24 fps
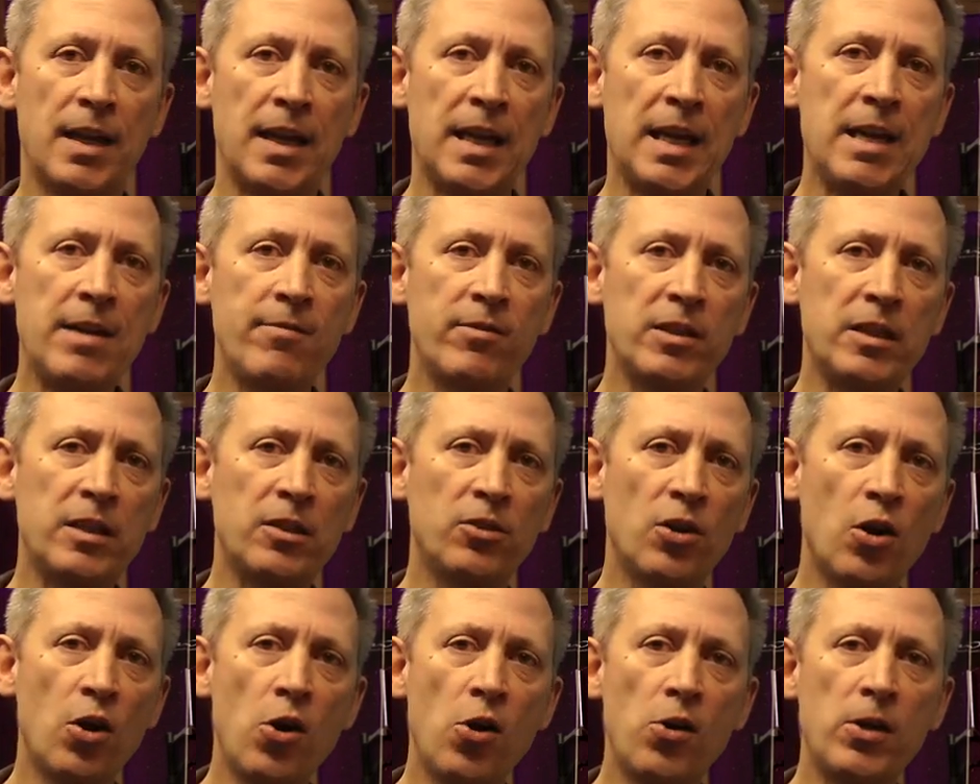Even
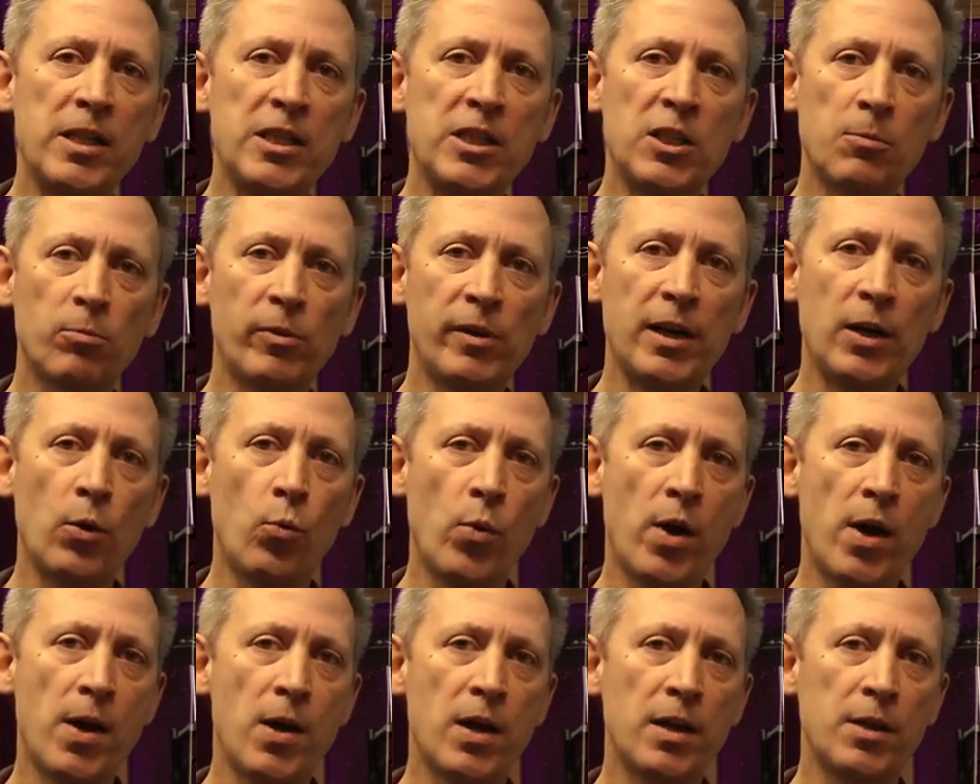in early spring,
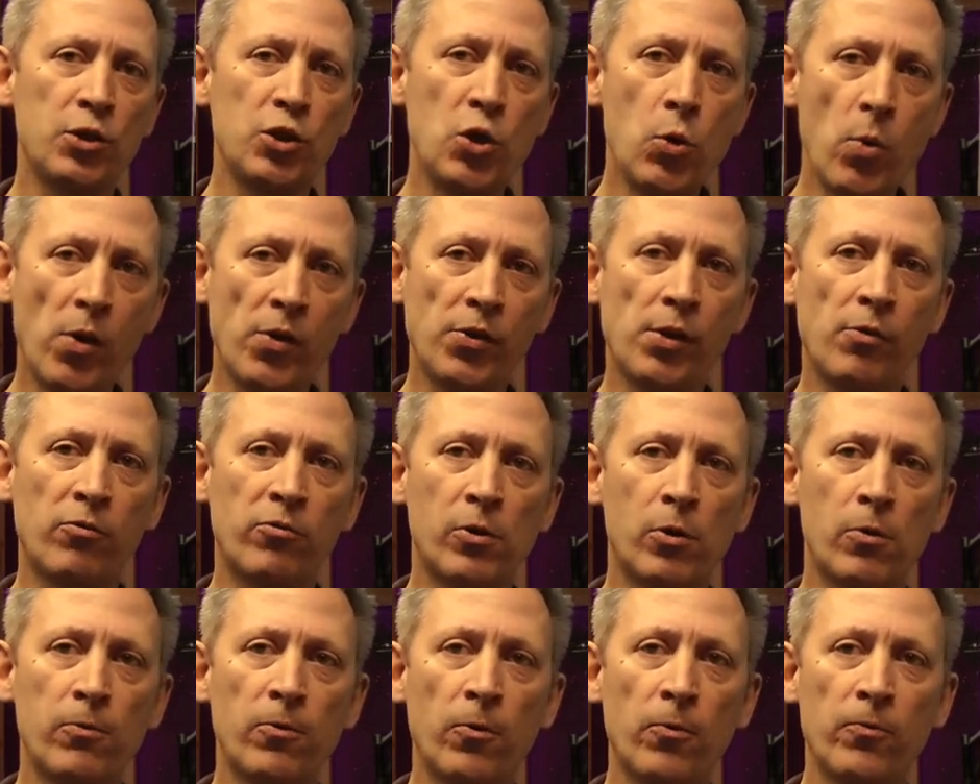where new
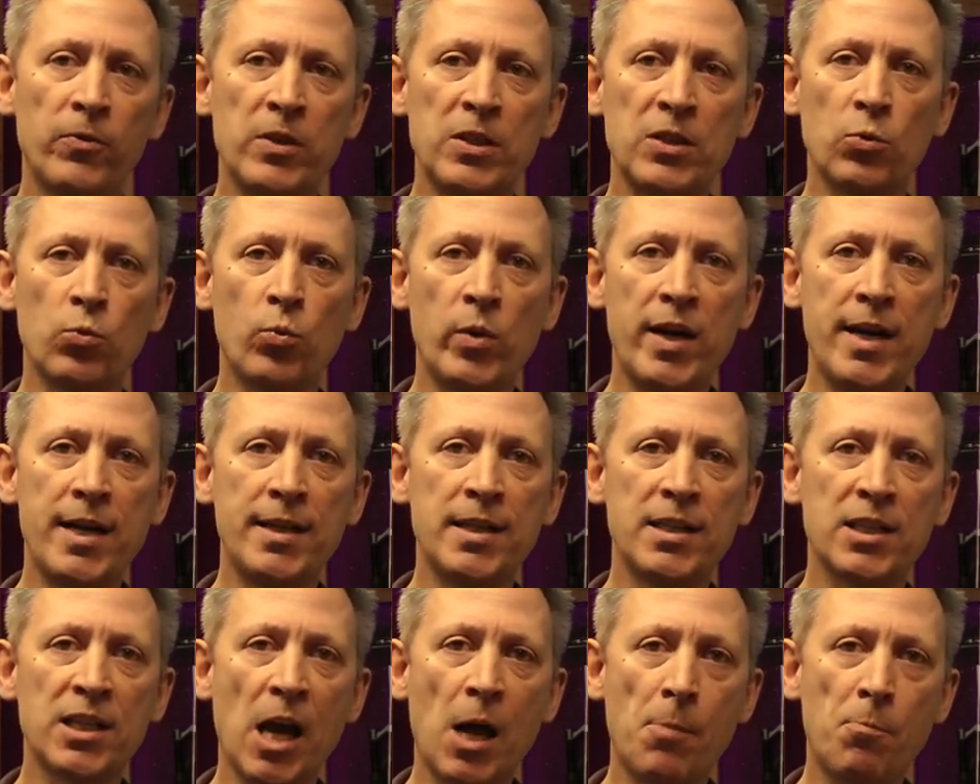undergrowth of this weed
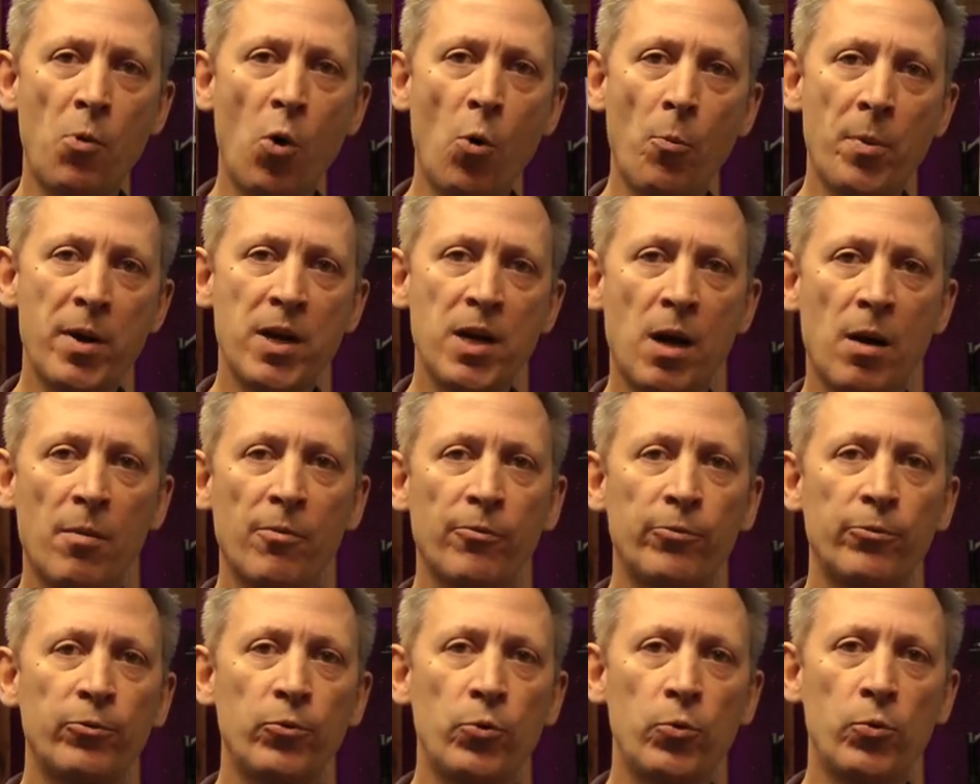is popping up
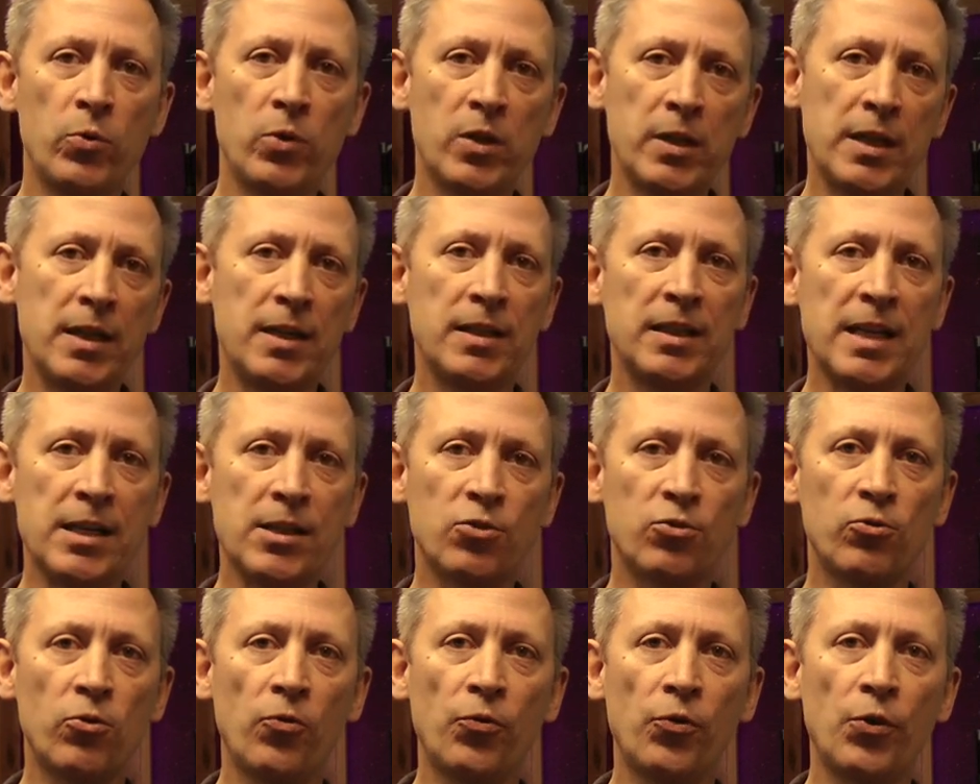through the
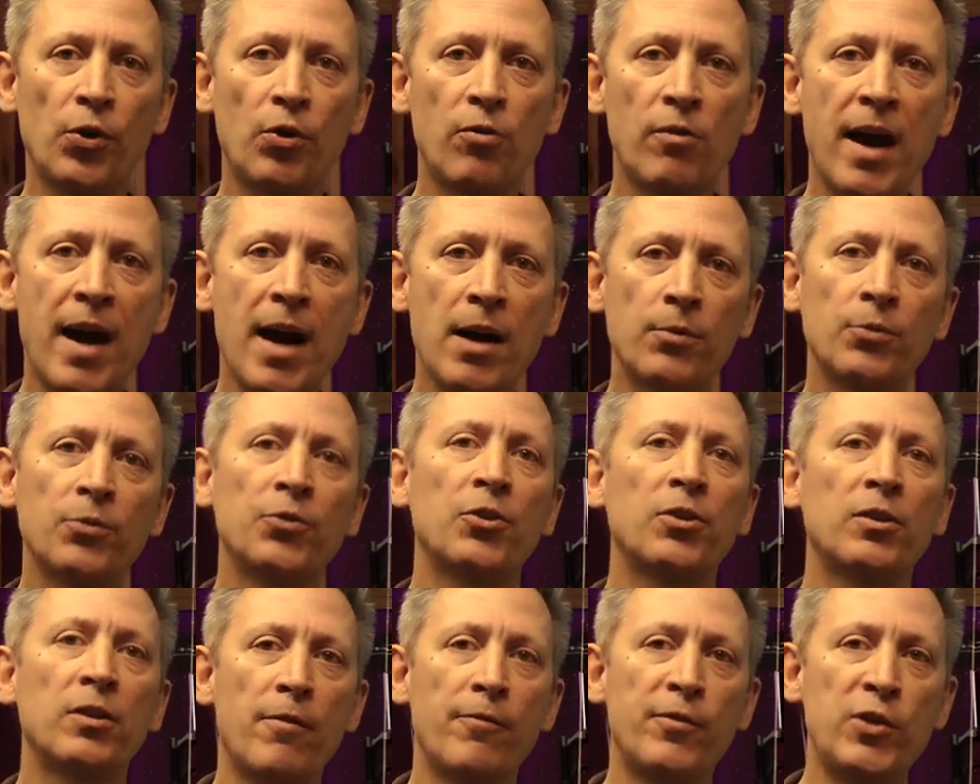litter on the
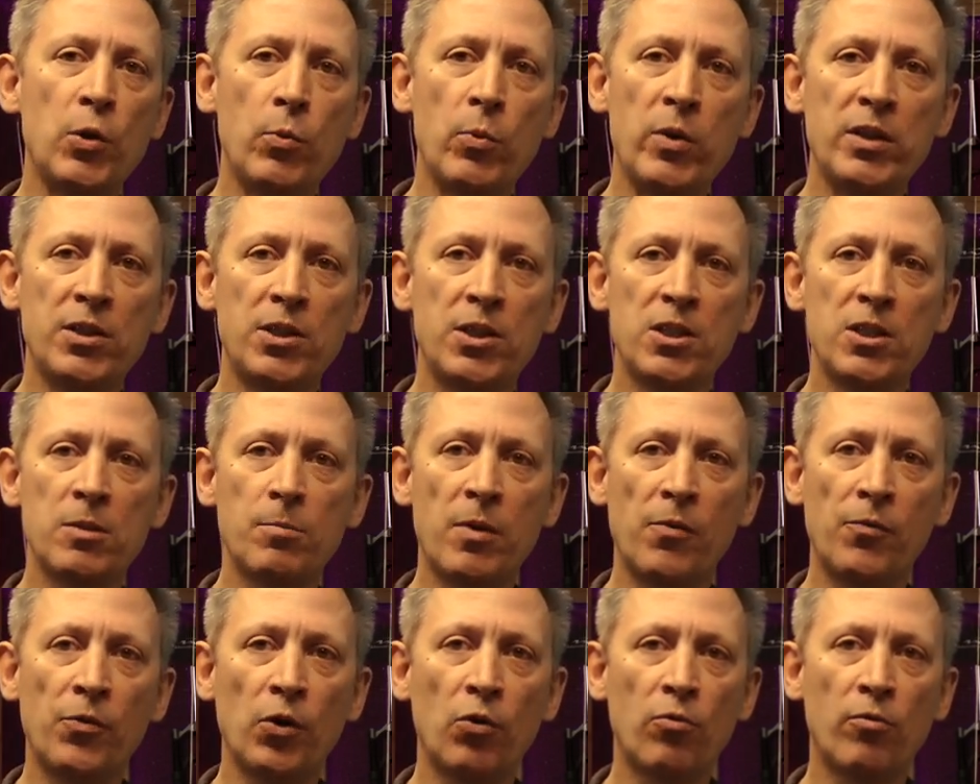ground, a few inches
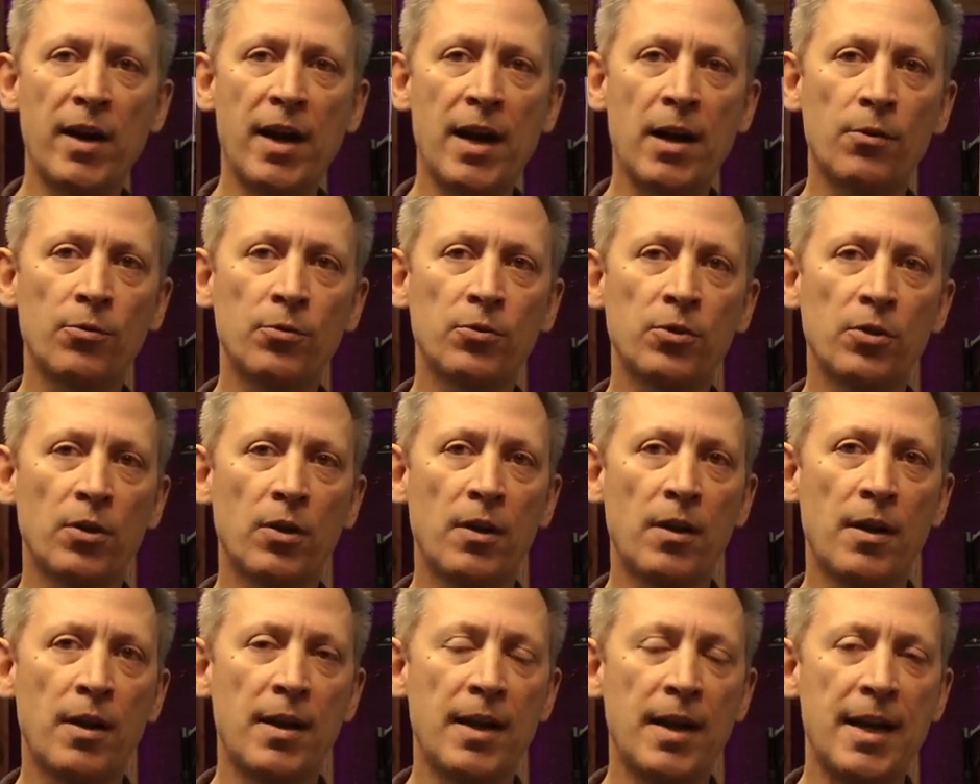above the ground,
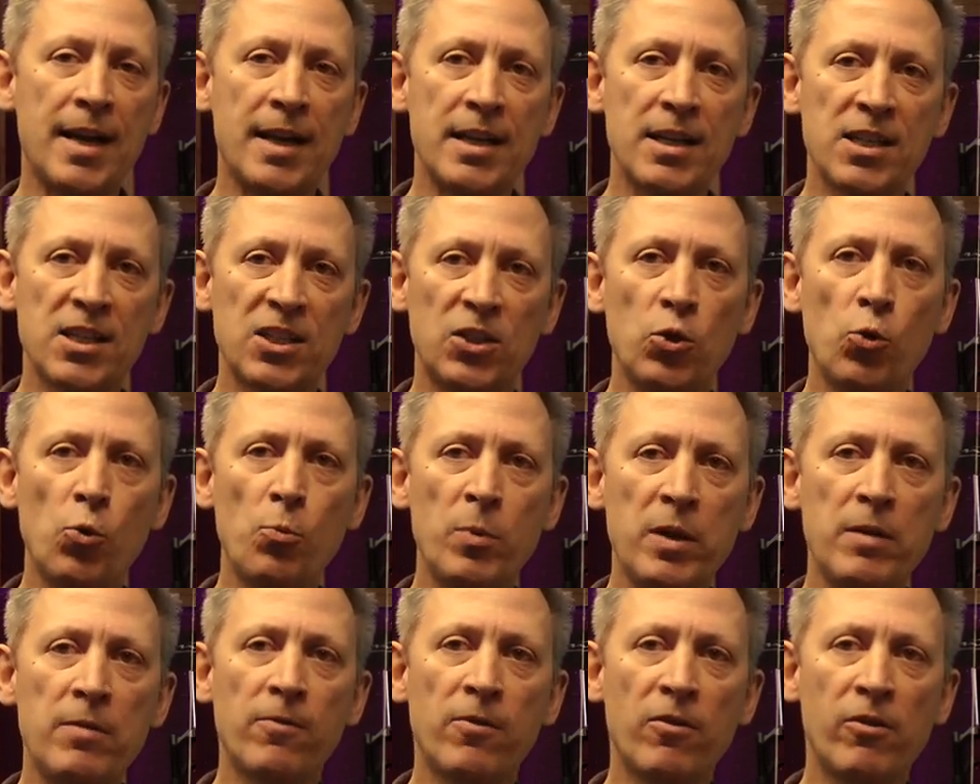it can still
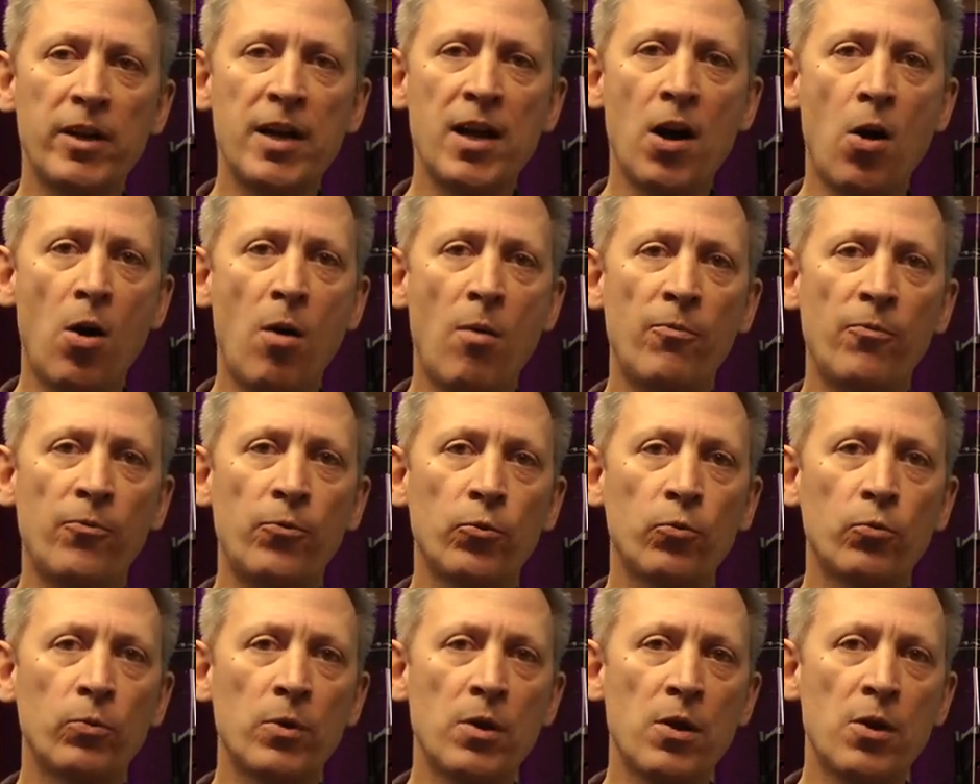be very
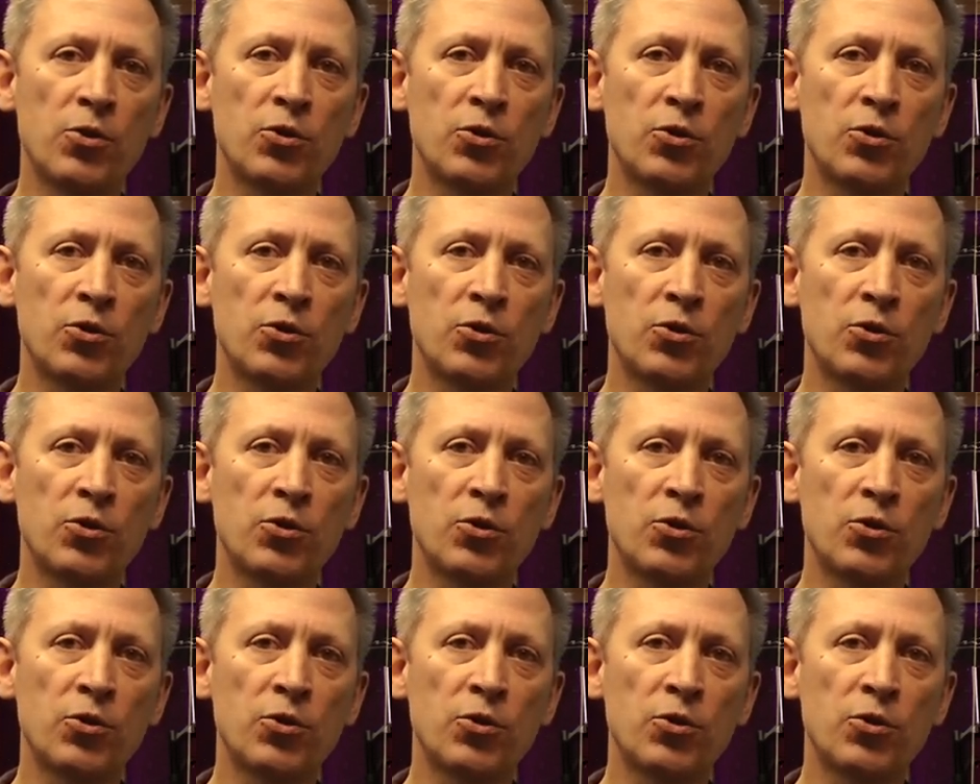harmful.